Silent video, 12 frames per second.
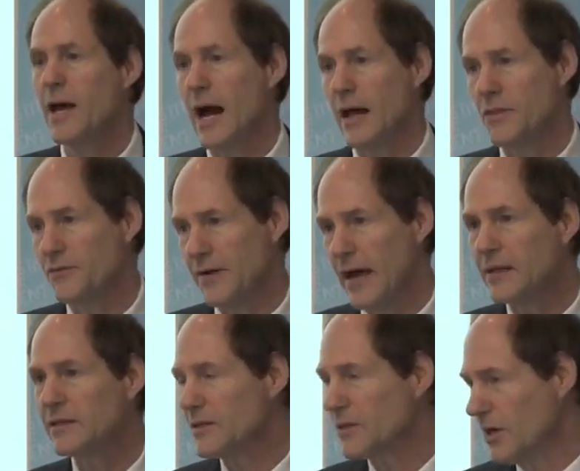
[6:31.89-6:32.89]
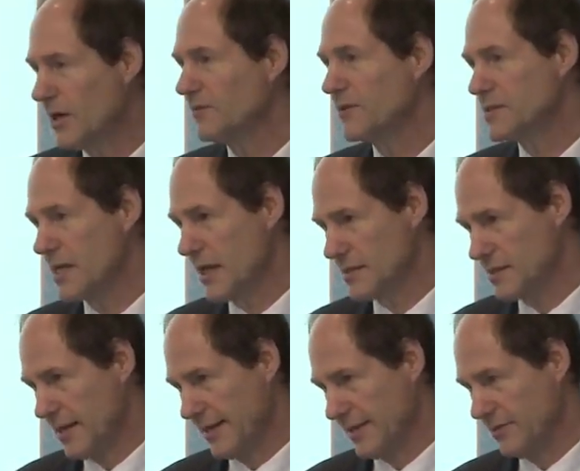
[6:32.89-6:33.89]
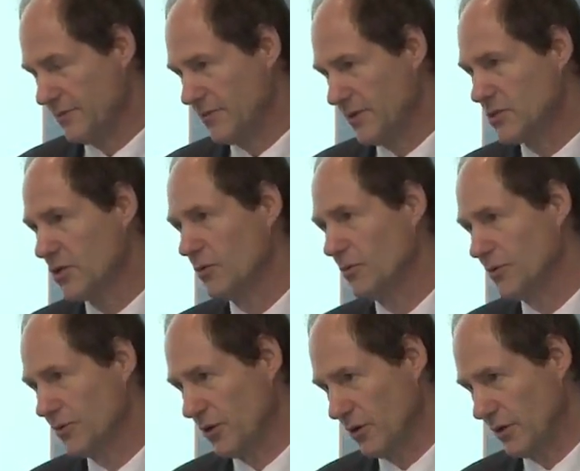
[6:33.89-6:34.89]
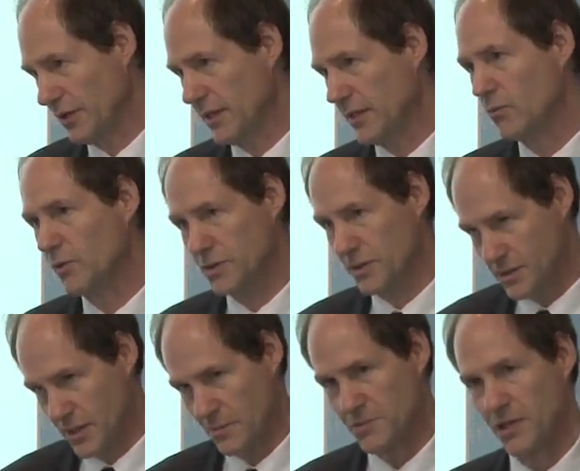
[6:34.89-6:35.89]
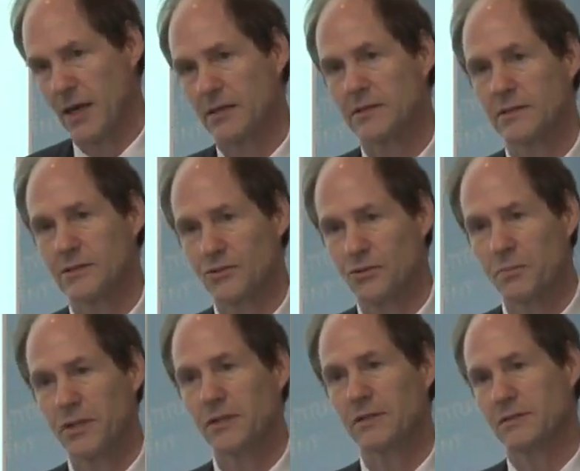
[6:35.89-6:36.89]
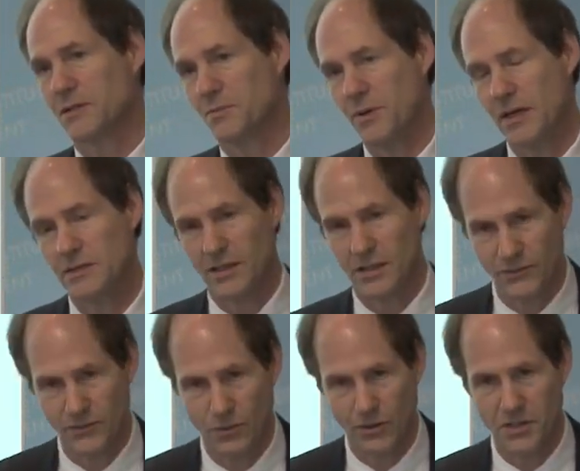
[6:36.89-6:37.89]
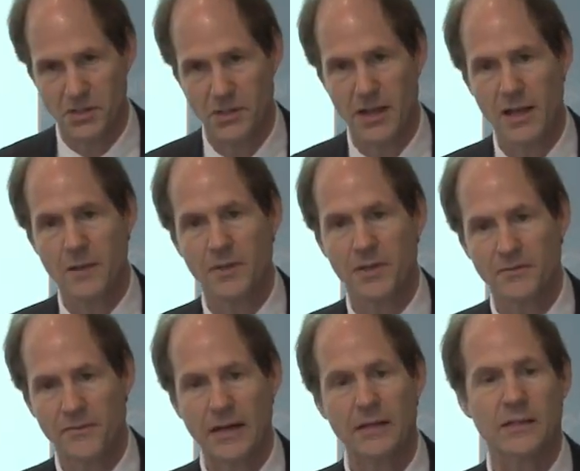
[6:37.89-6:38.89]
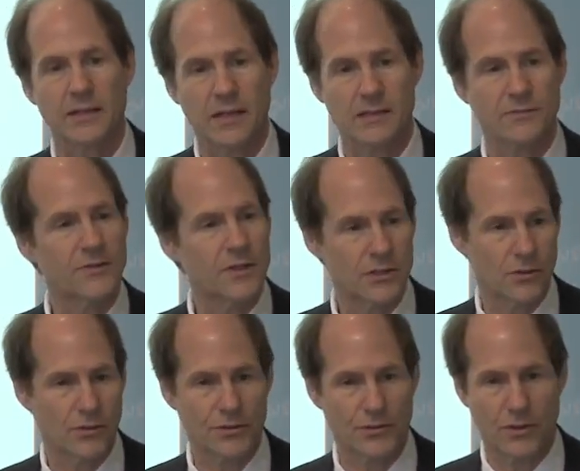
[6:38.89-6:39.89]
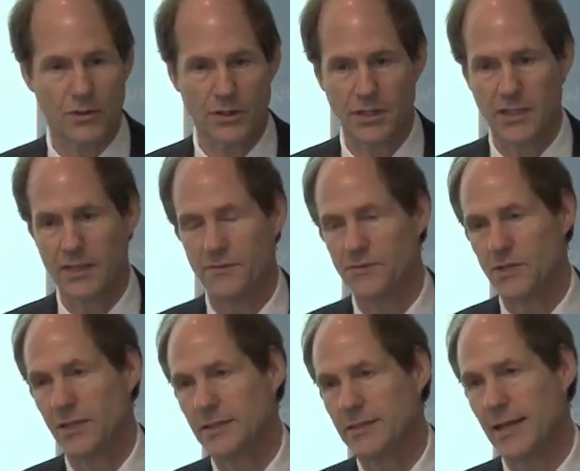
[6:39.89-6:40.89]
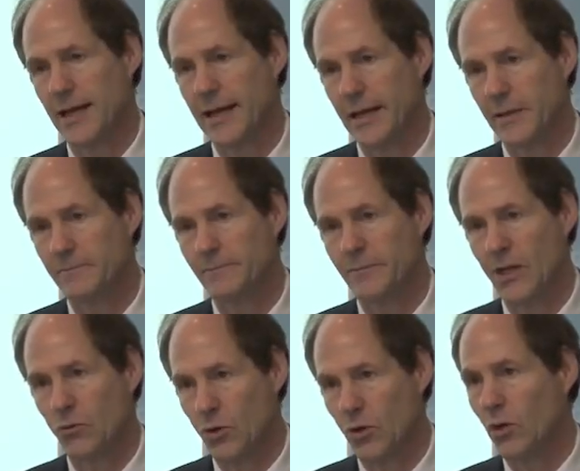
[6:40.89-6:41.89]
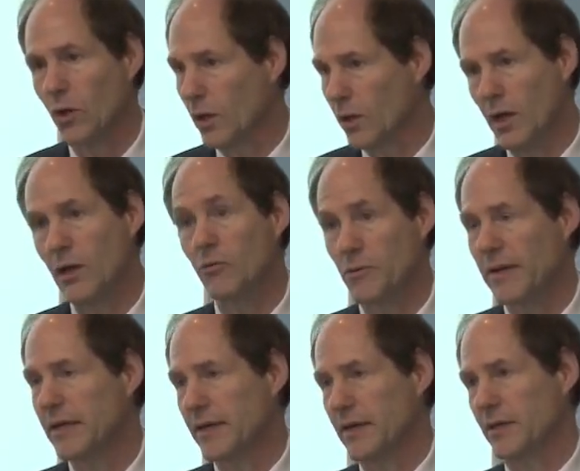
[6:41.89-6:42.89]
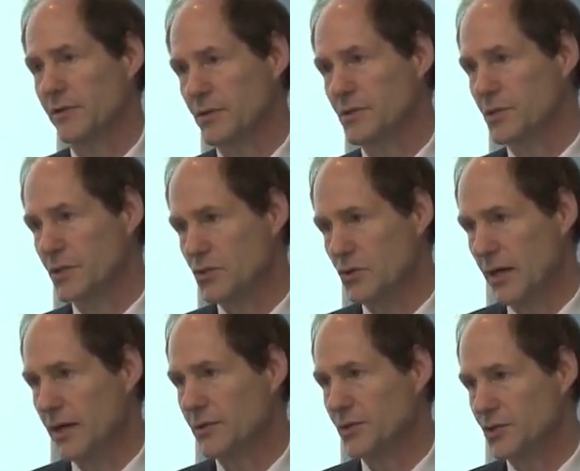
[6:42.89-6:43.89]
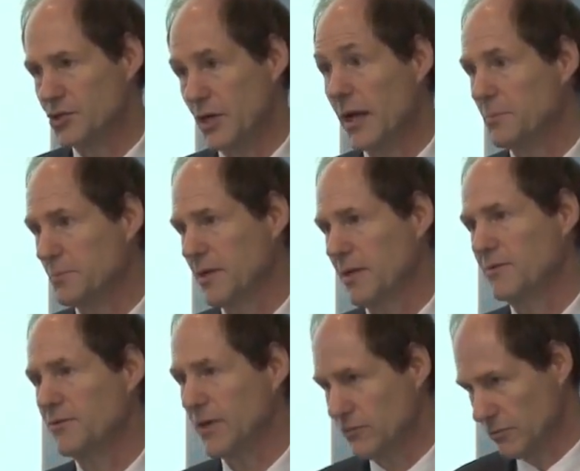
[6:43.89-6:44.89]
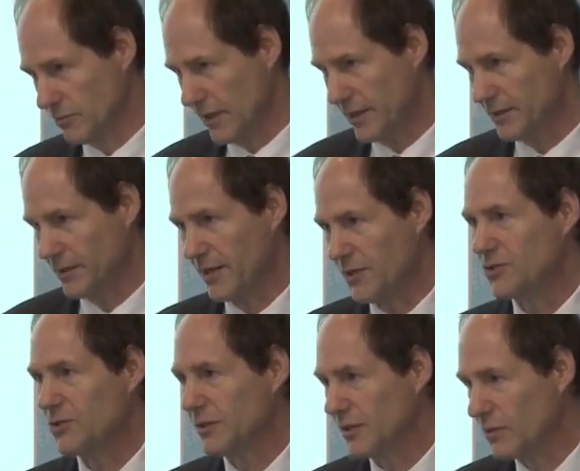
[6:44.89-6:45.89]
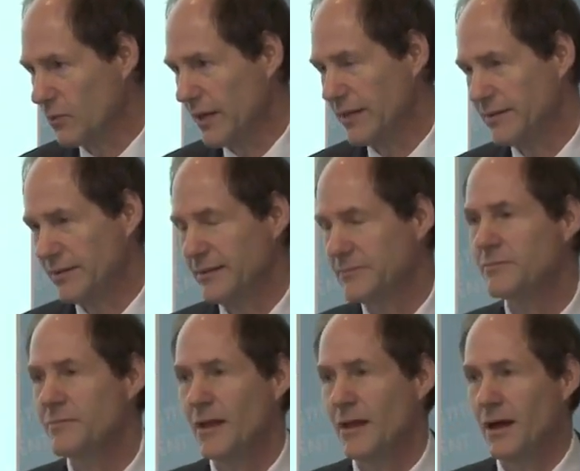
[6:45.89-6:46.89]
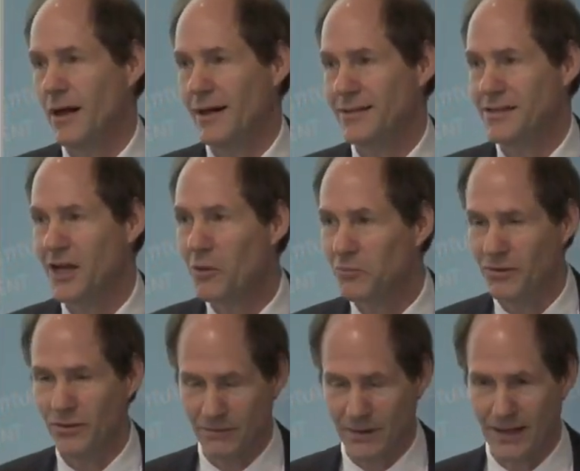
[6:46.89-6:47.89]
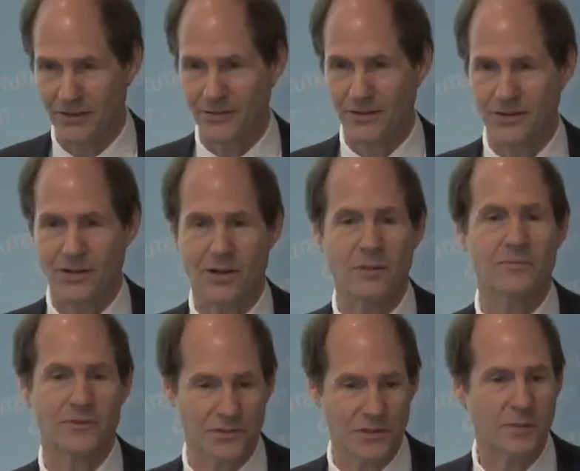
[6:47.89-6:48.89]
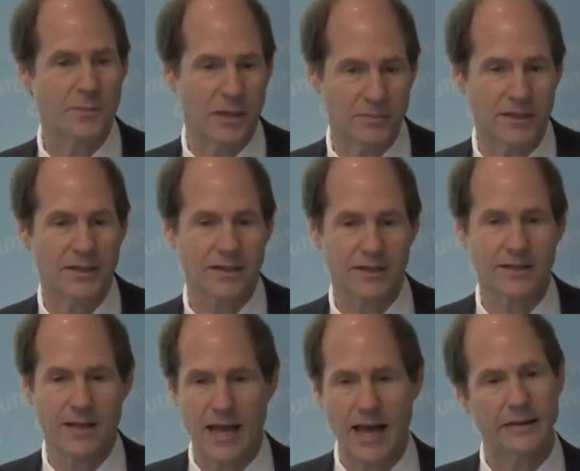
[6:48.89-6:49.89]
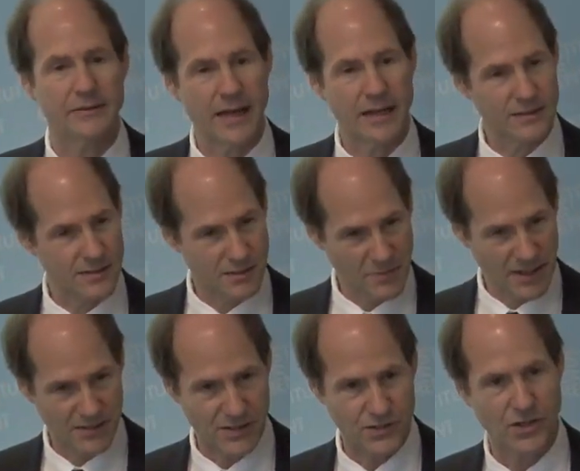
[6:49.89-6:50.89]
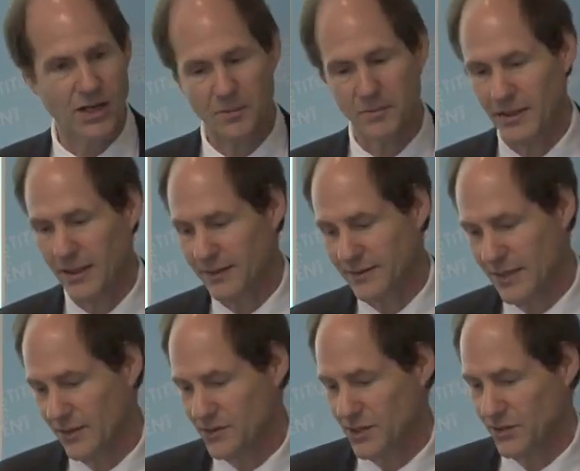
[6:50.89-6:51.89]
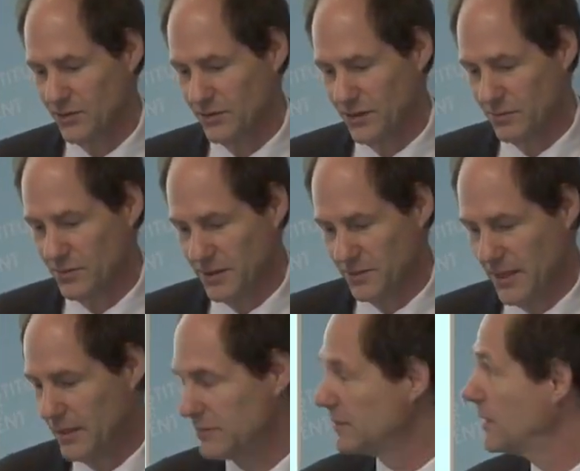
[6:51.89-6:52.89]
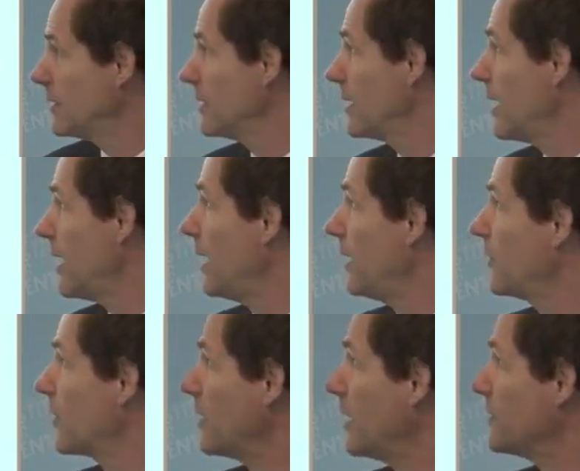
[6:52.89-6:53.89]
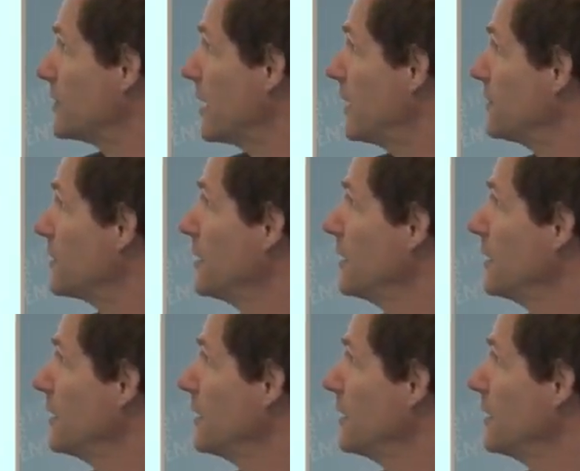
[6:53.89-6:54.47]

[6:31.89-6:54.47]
The fact that the office has a veto authority, which is subject to appeal to the president, of course, but the fact that it has a veto authority gives it a role, along with many others, in trying to shape federal regulation in a way that is helpful rather than harmful to the public. And that's the basic job, and now I'll tell you a little bit about the content.